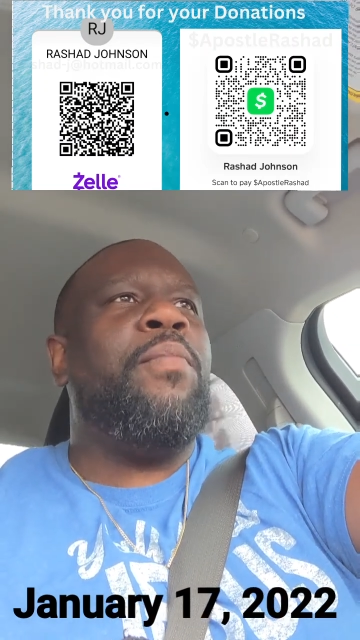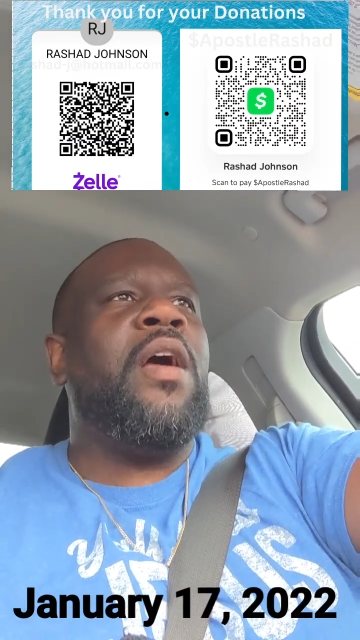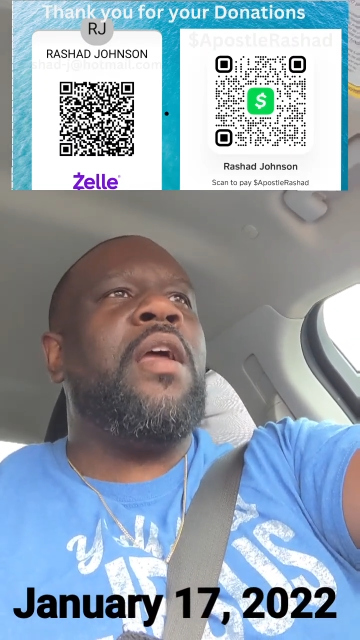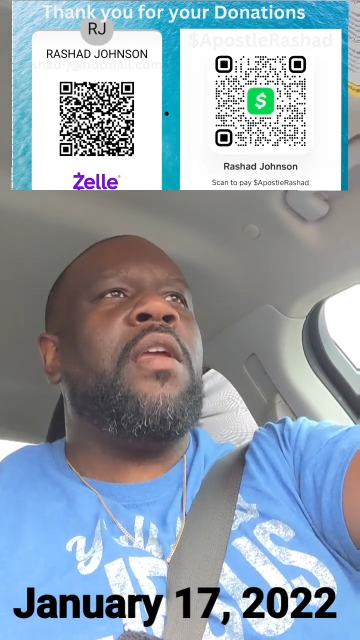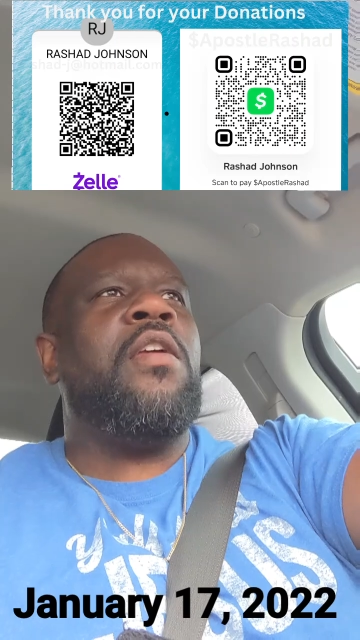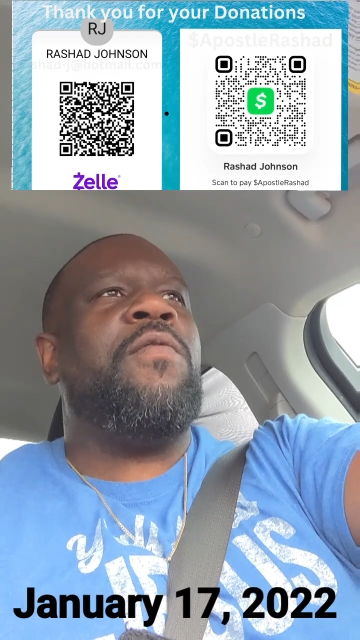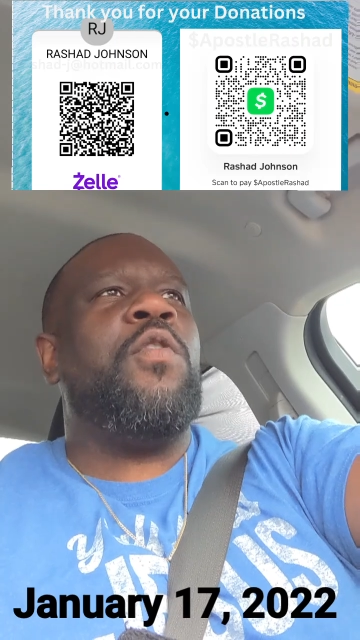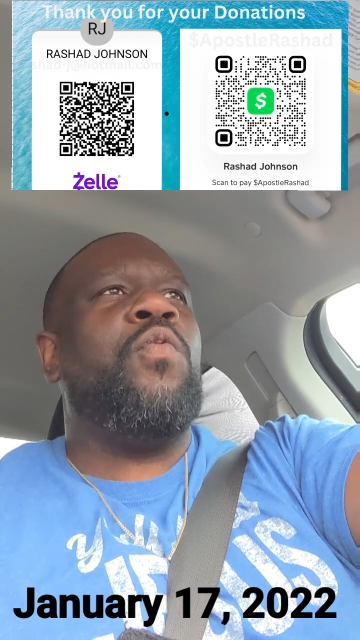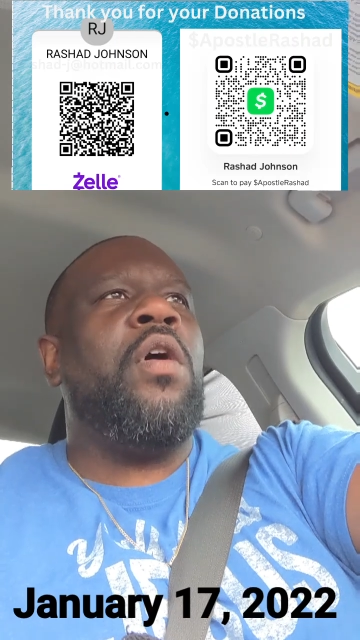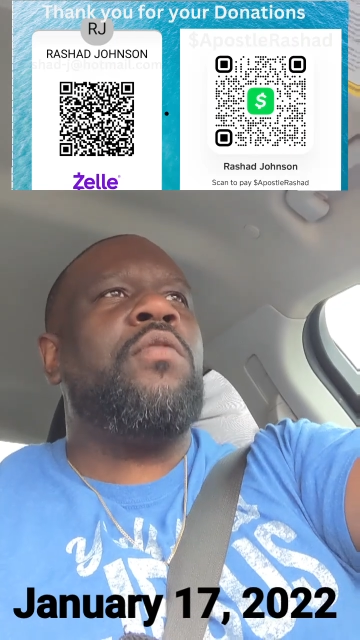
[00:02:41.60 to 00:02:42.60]
But if
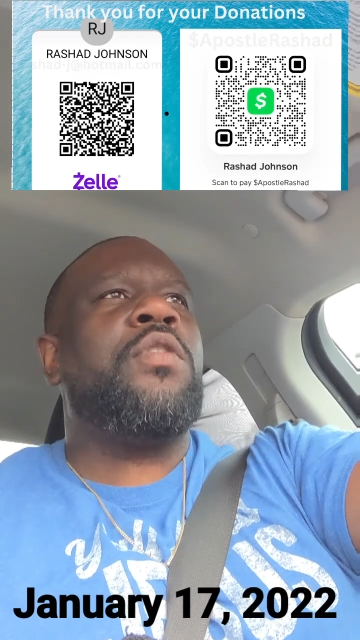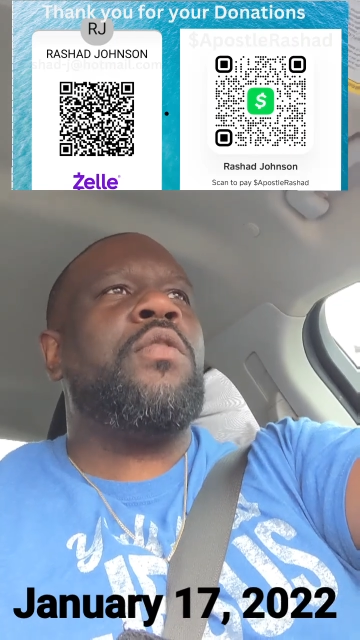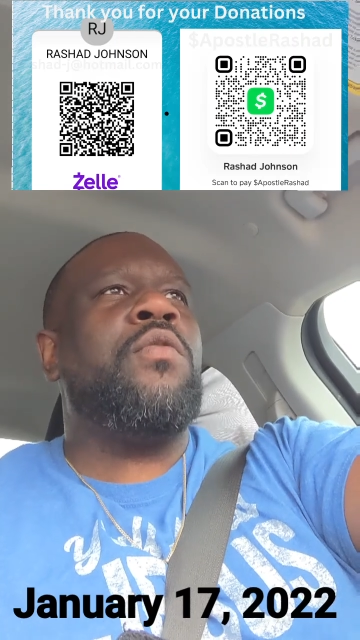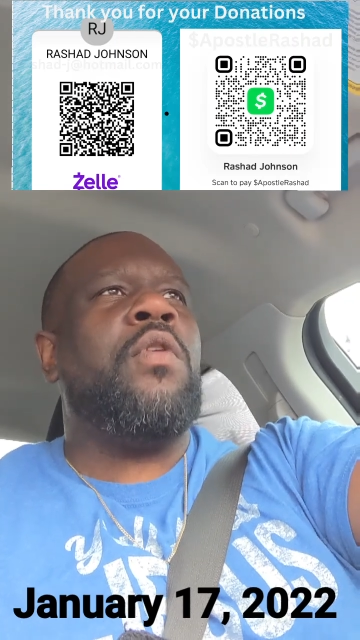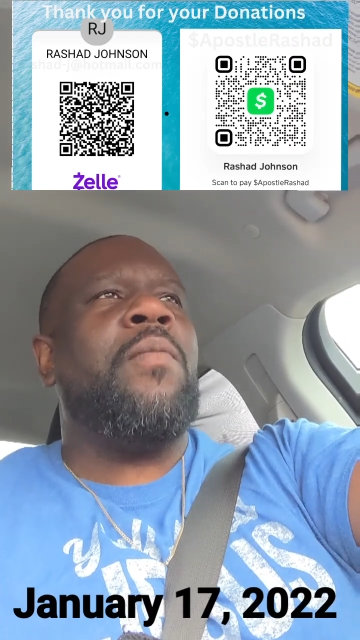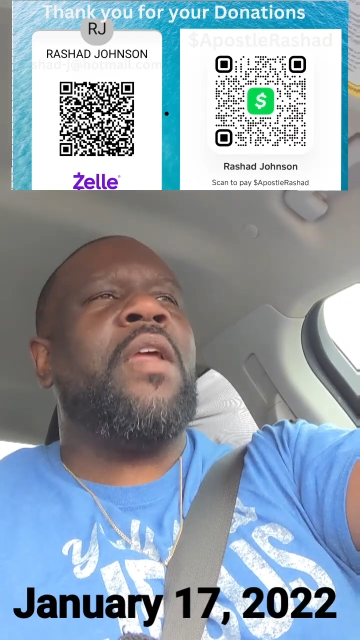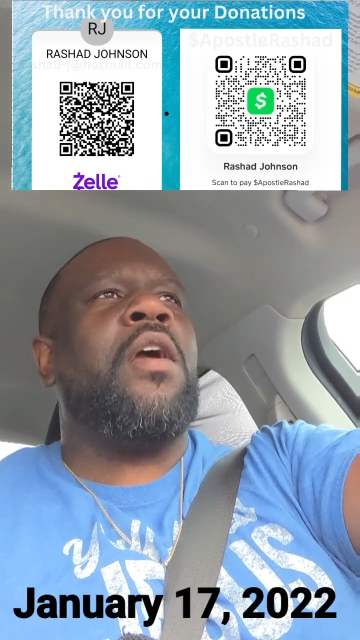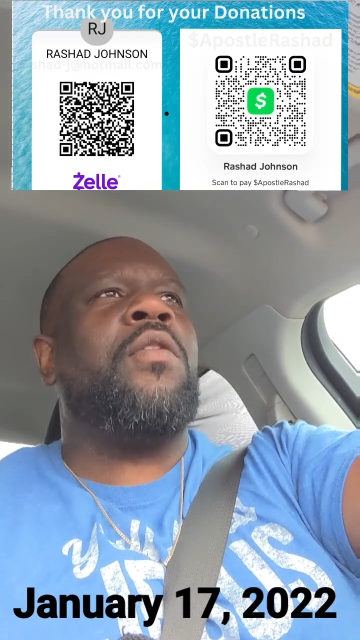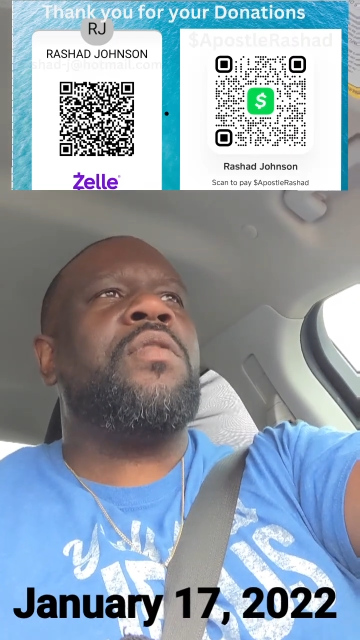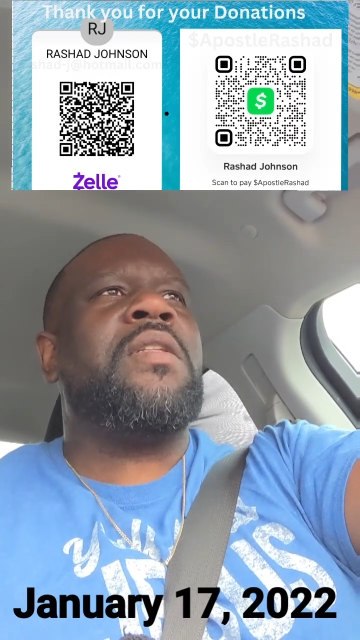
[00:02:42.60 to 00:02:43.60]
you want to, I'm
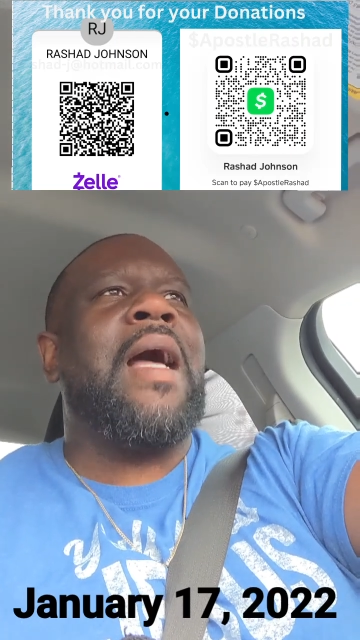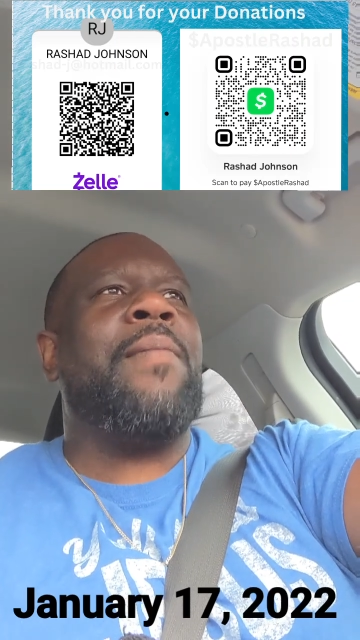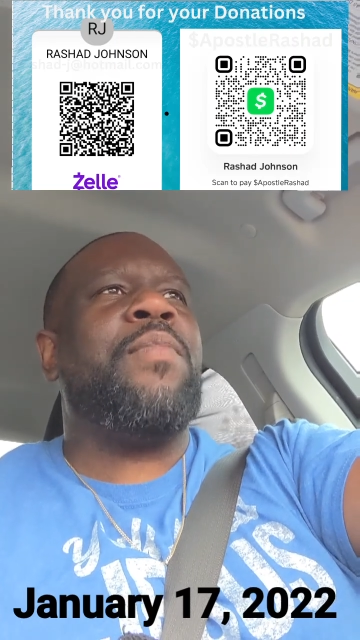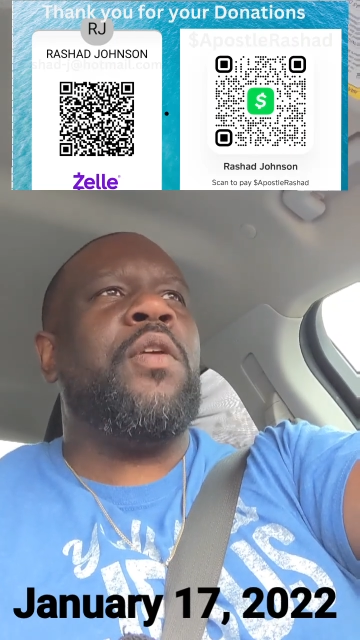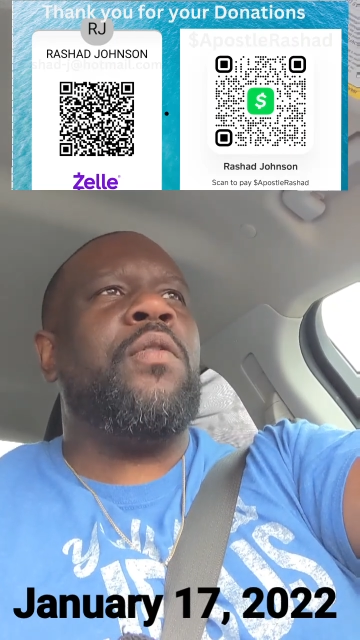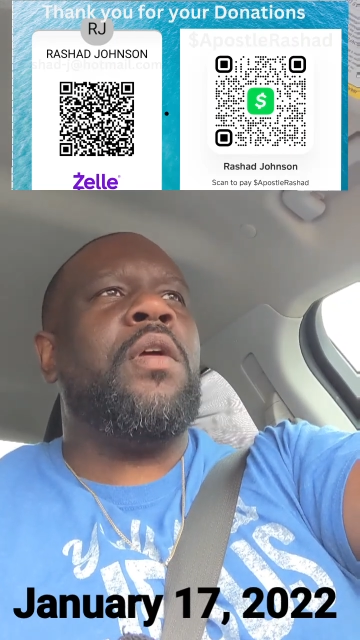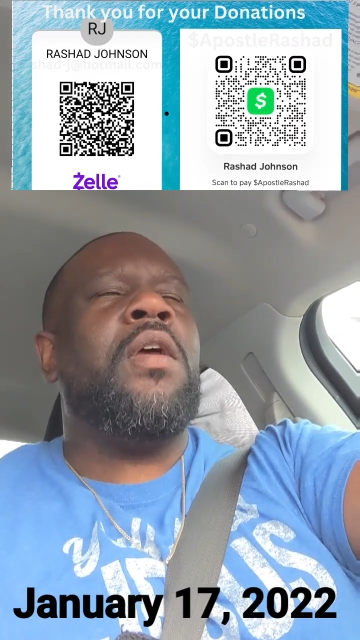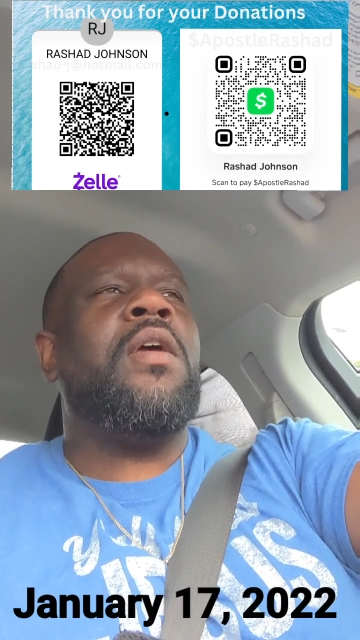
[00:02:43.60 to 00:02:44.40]
not going to stop you.